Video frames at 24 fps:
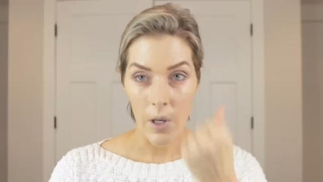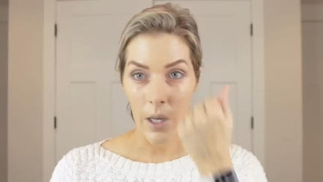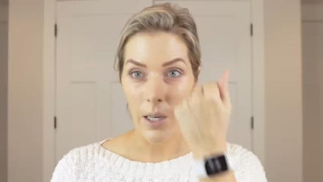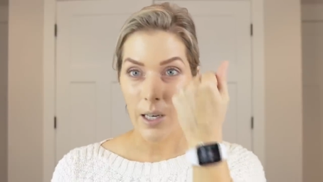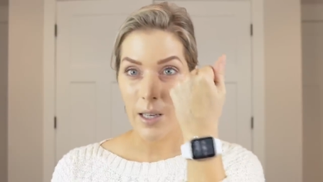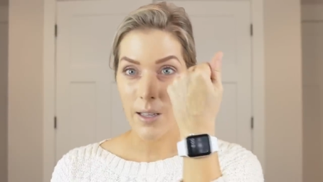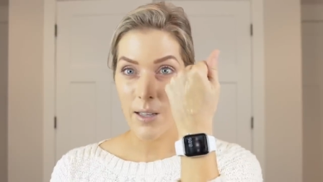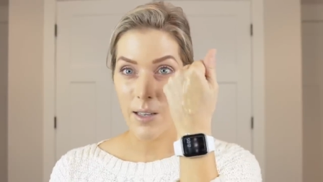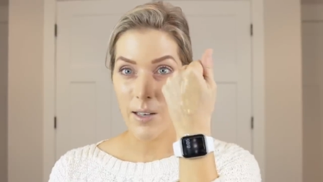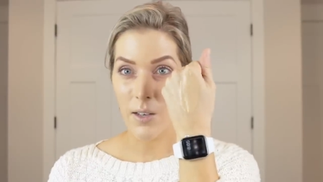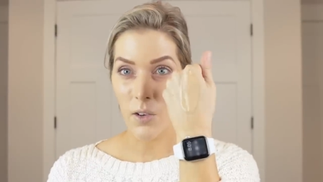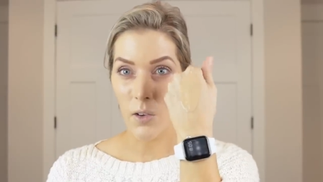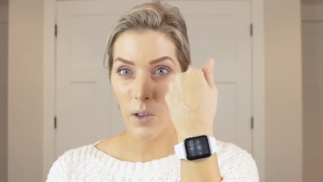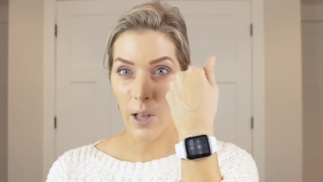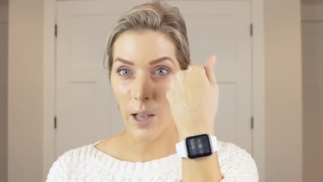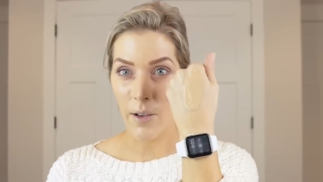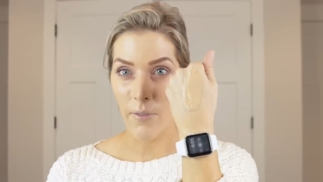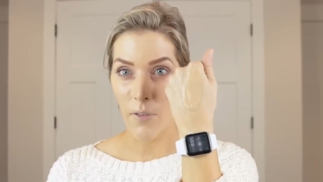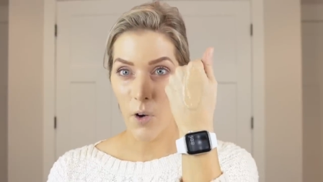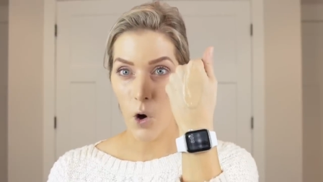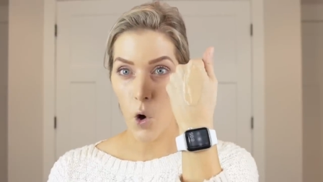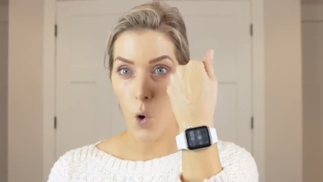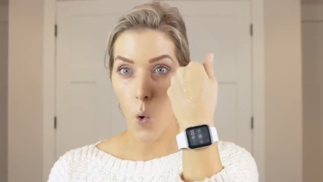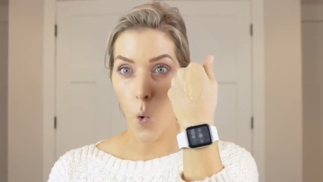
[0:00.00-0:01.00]
and I still
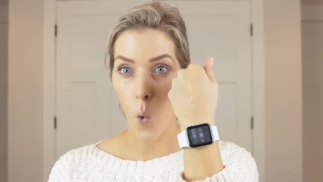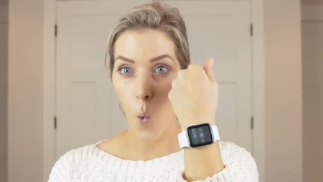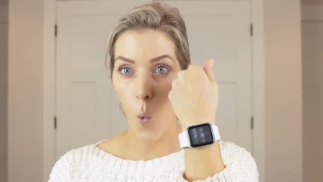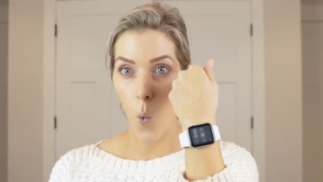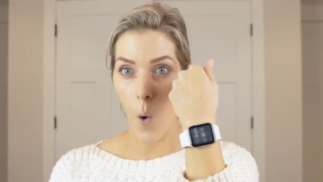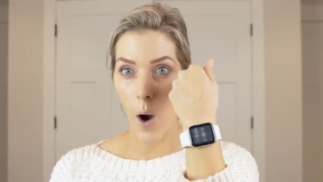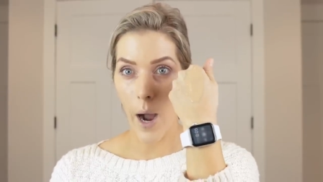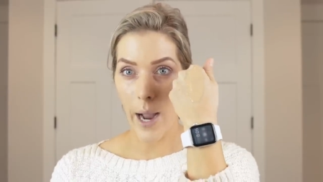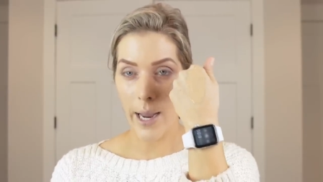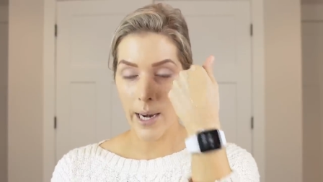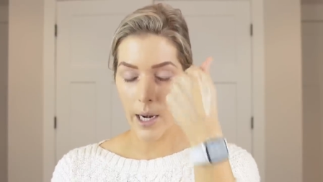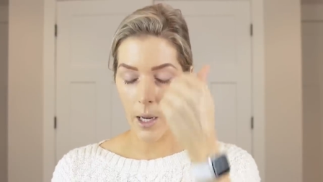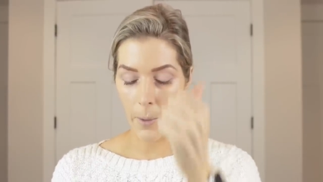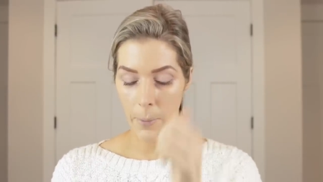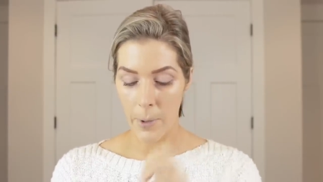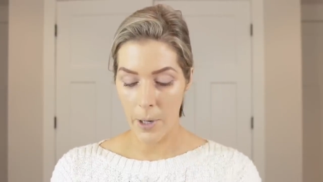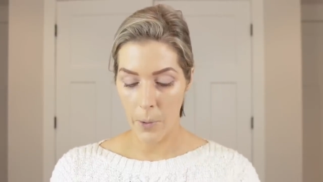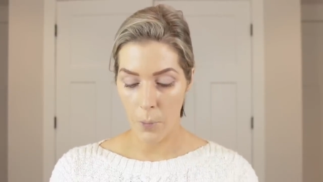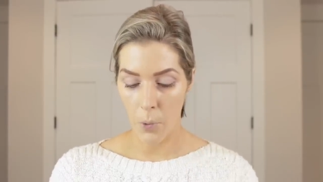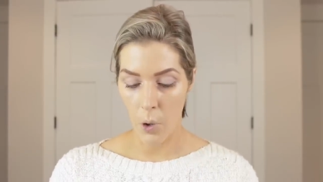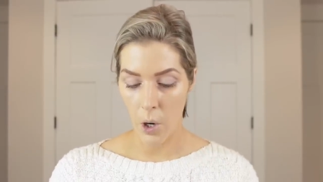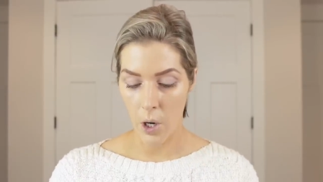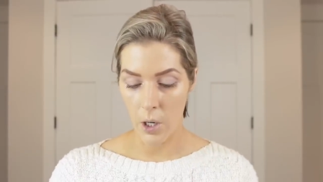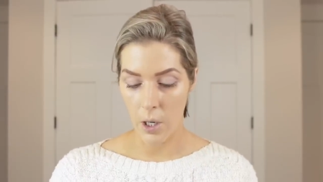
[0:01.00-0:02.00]
have quite a bit
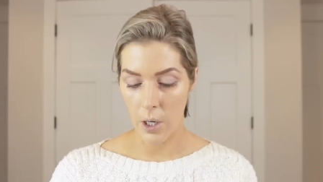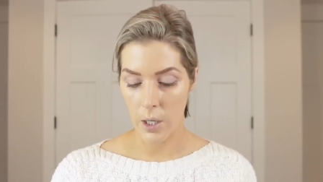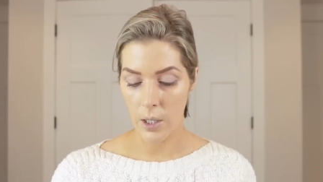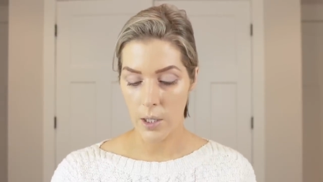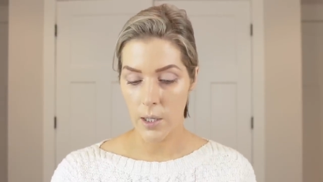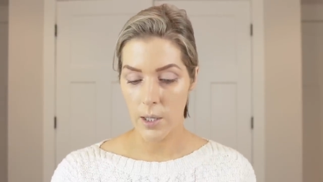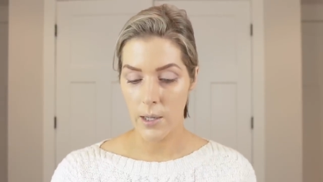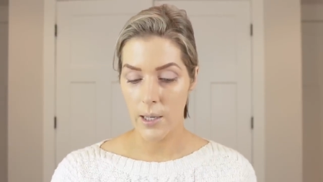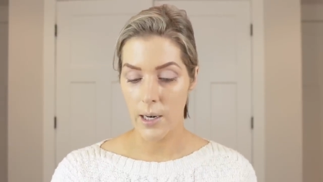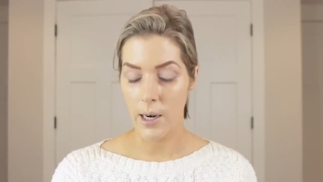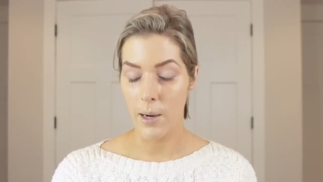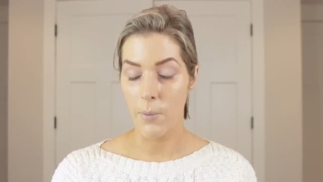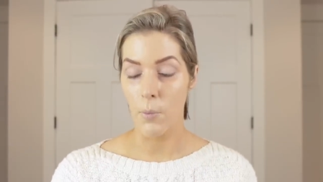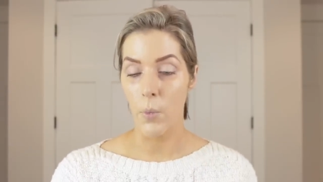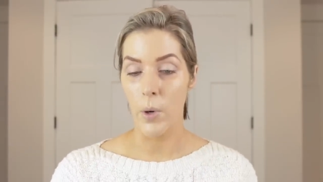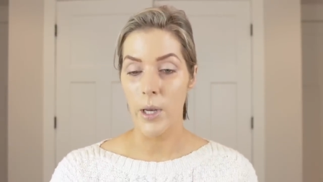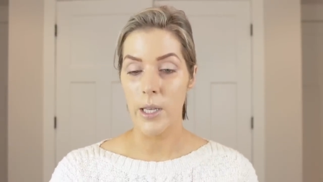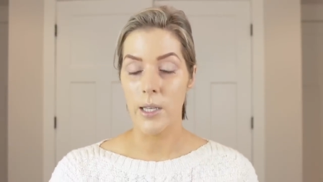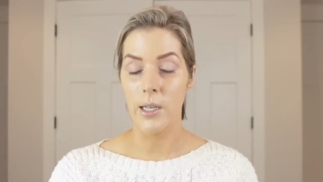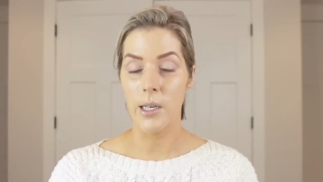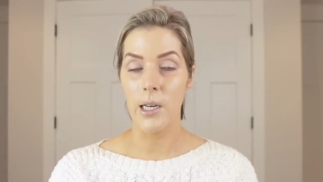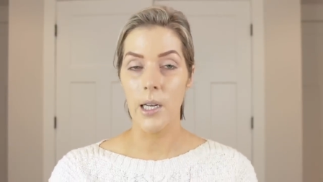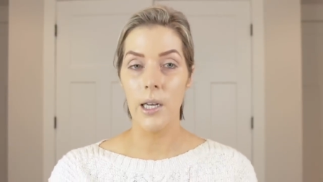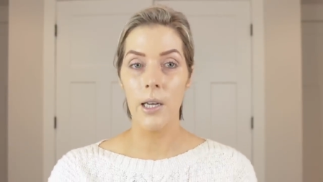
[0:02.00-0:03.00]
of product that I'm
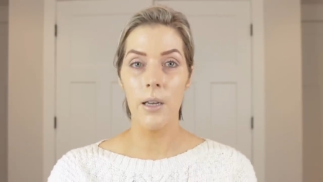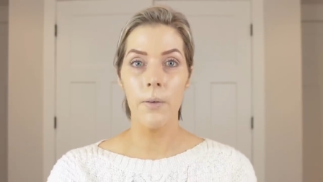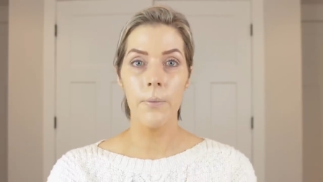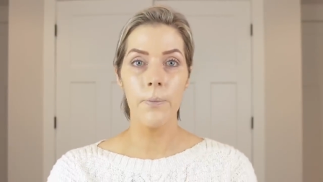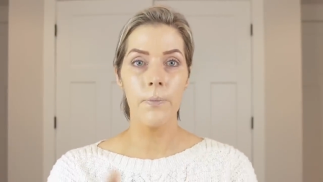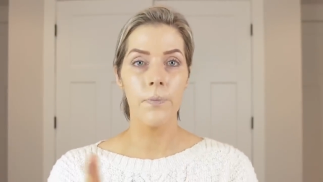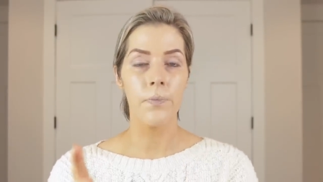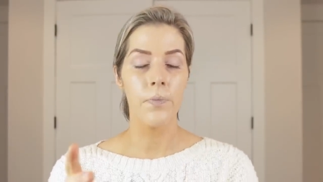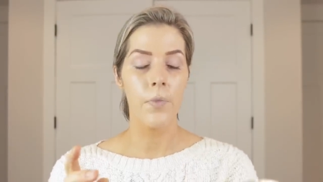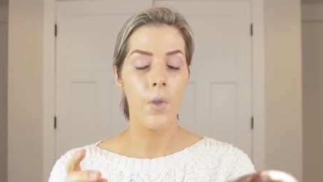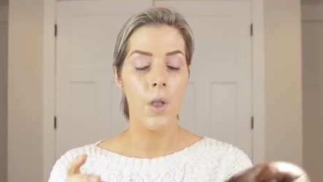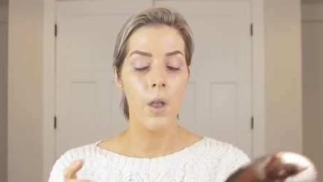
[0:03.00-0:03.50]
wasting.